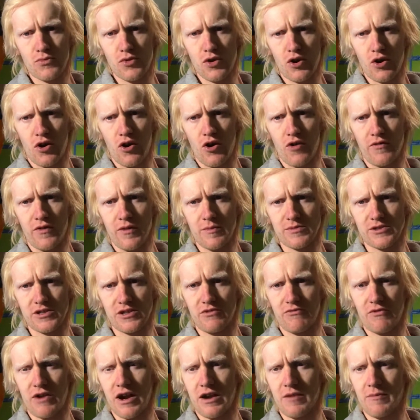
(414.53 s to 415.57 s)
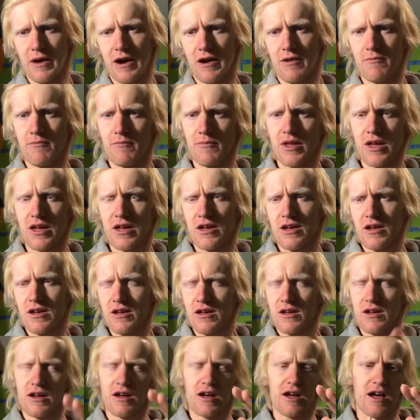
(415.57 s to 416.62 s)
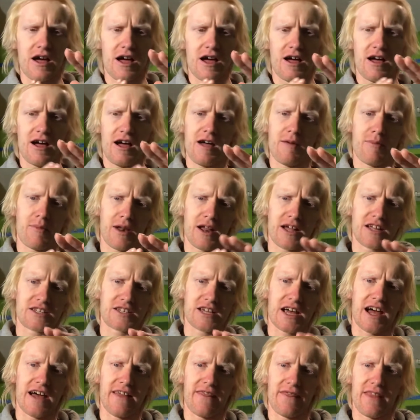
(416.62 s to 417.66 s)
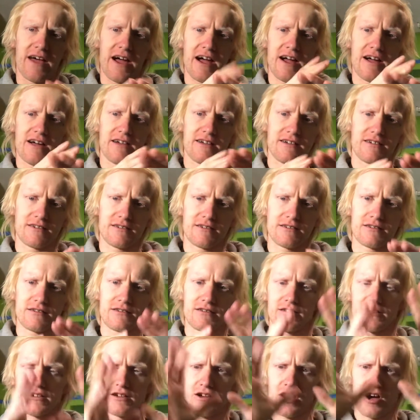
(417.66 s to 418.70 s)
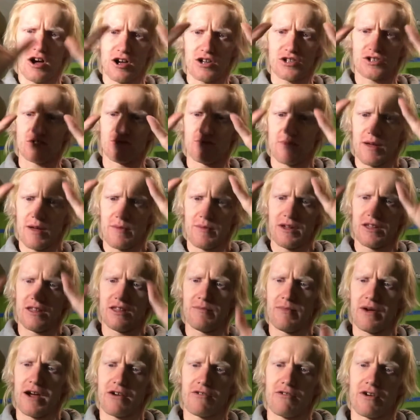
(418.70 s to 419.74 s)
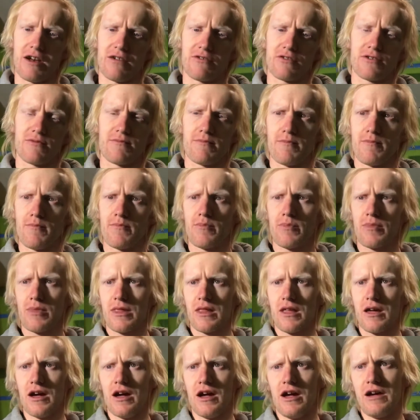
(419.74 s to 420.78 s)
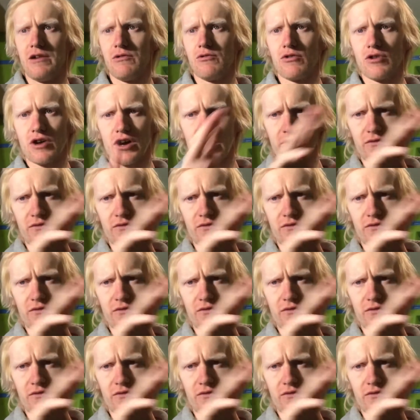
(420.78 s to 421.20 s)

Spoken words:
off up to the roundabout. I plan to add that castle maybe in the background. It will cover